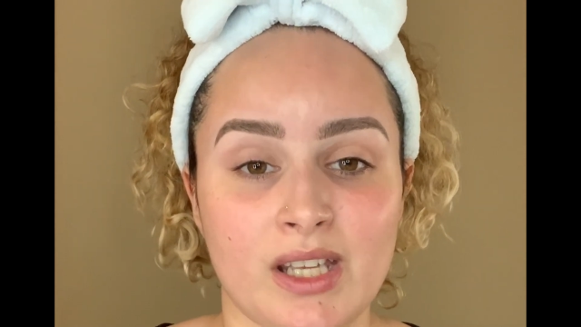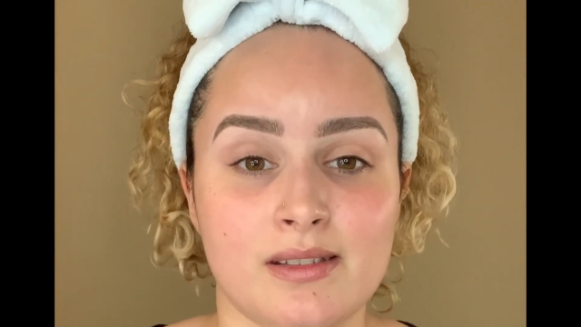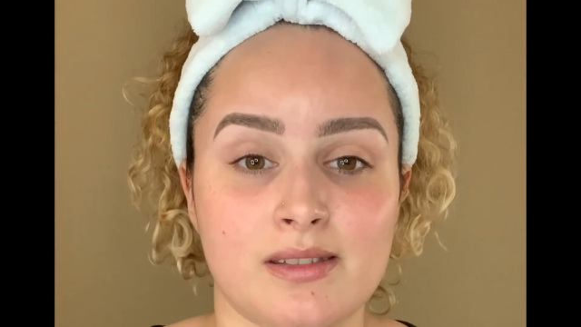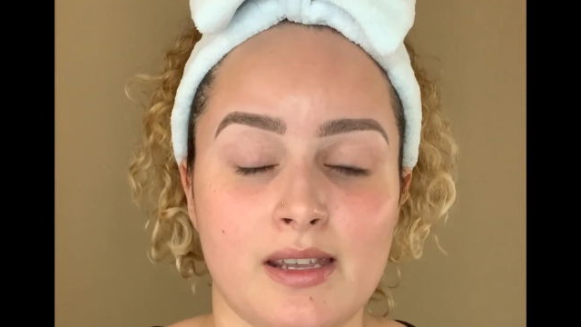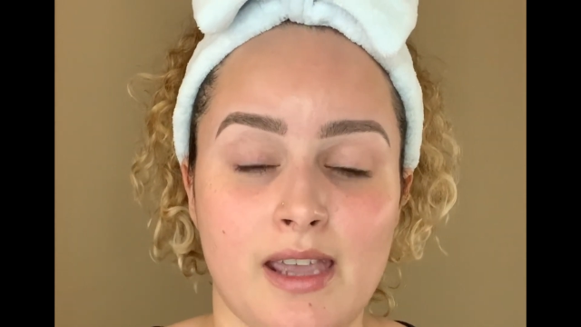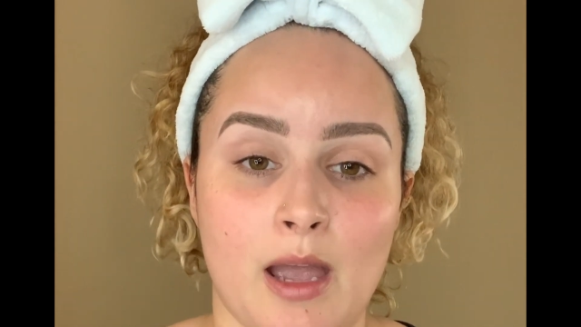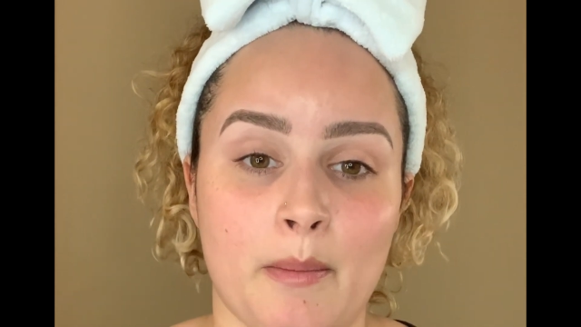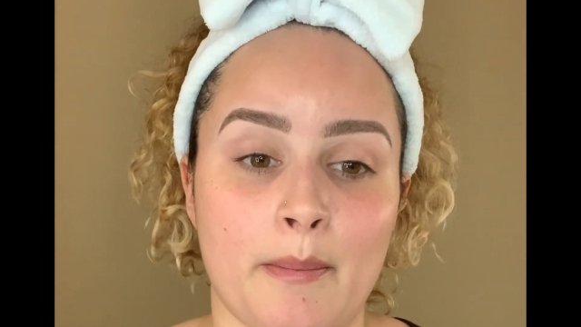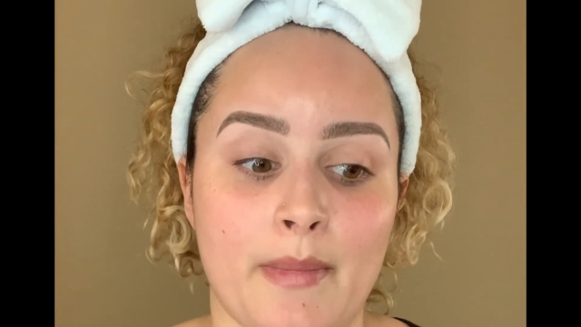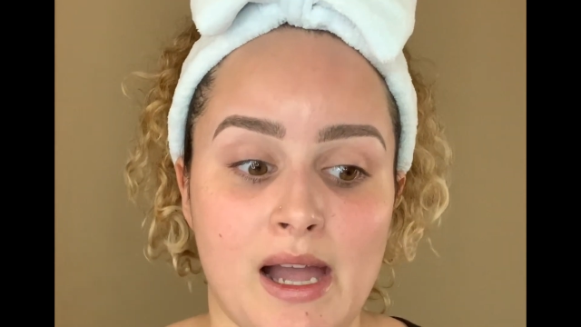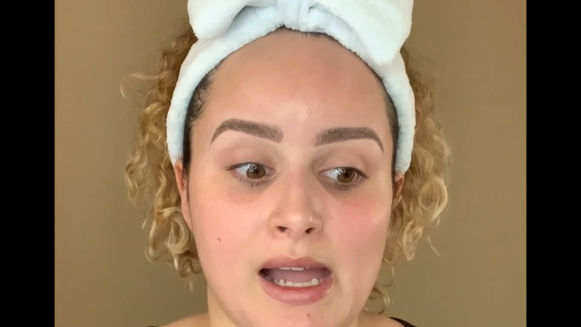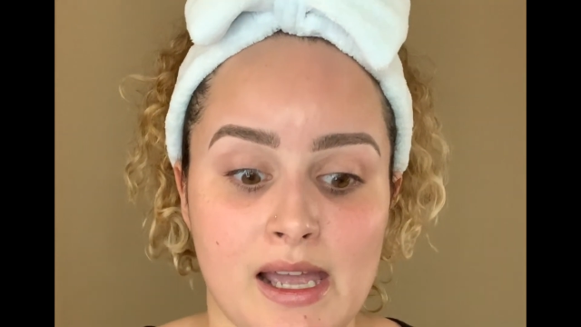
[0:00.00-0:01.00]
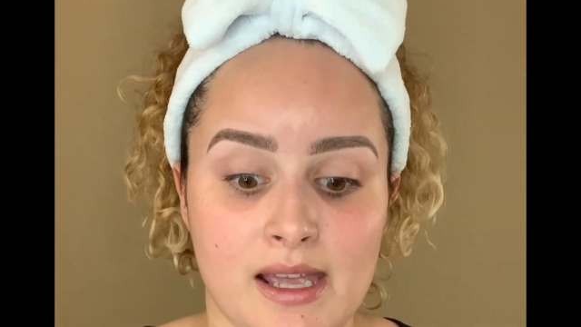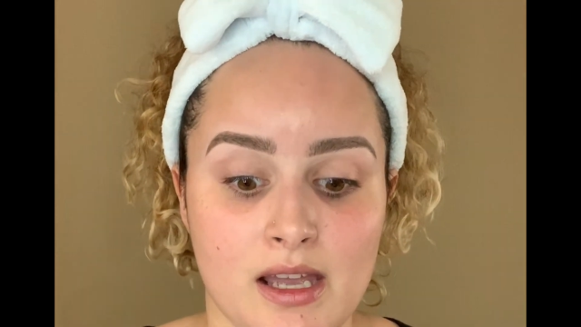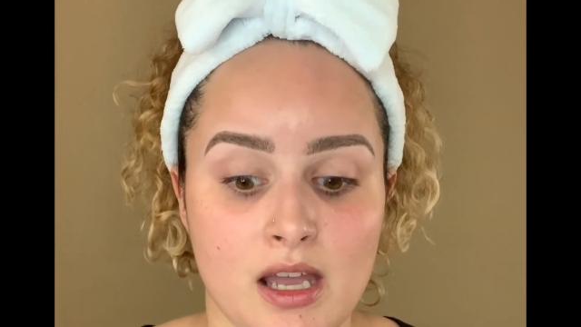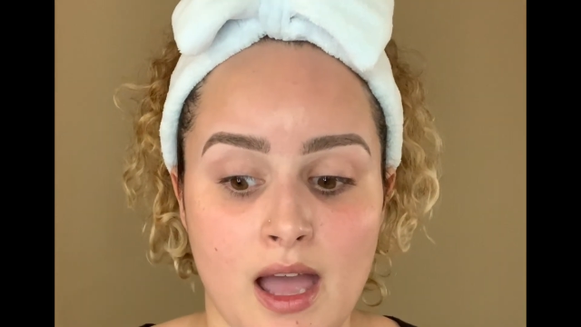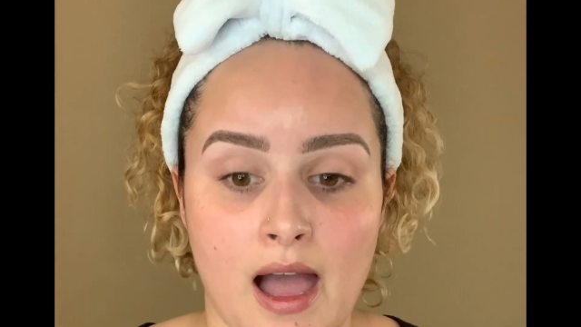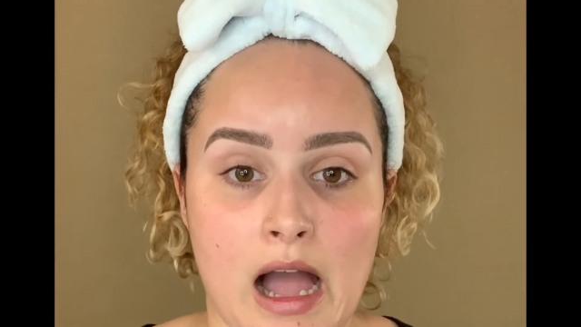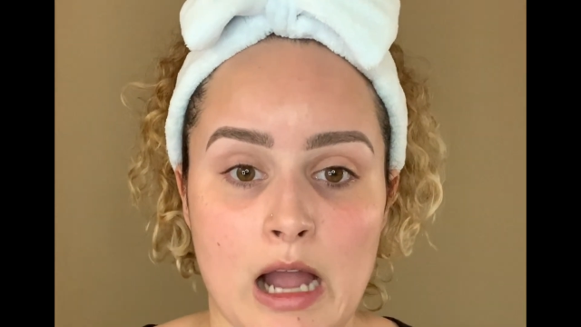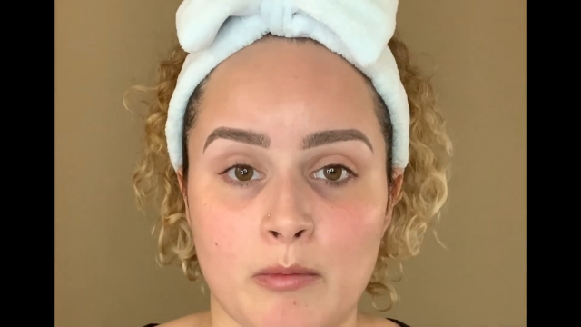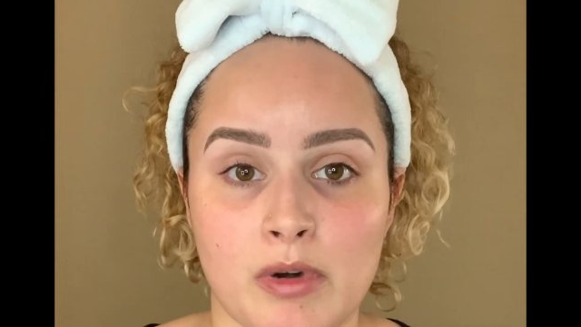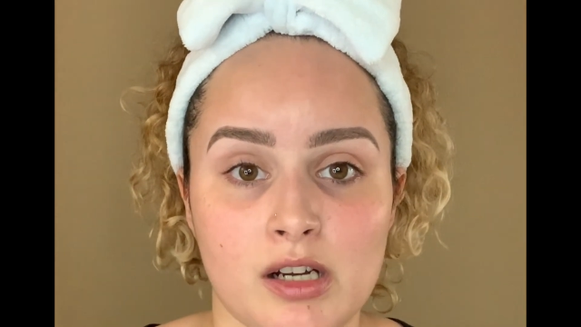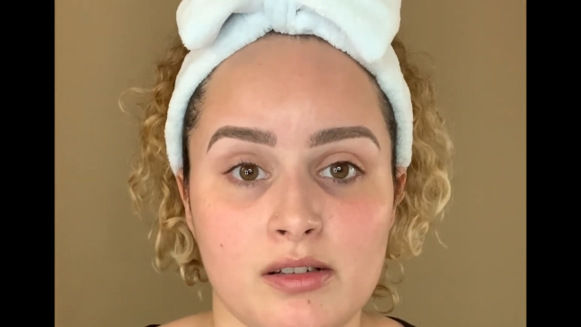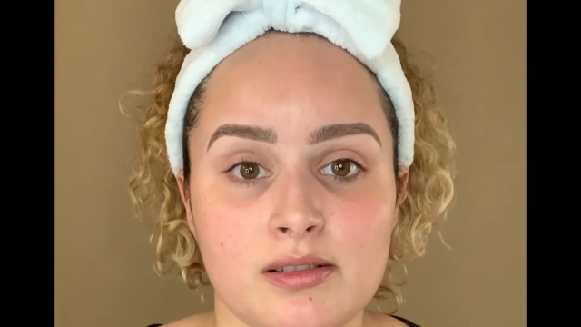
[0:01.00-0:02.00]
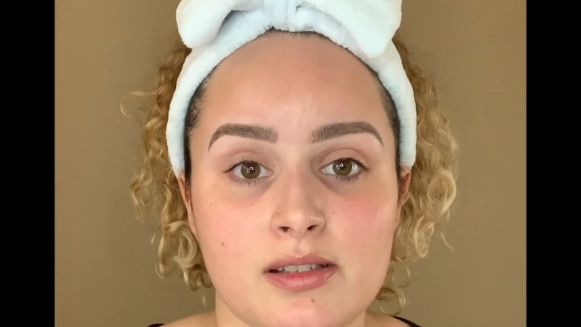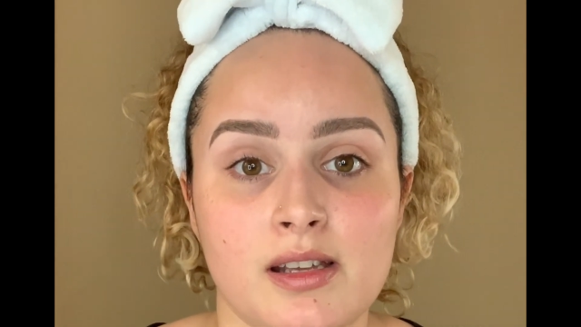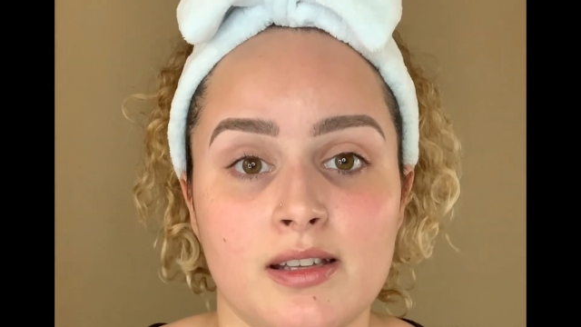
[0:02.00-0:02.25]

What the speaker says: to get my eyebrows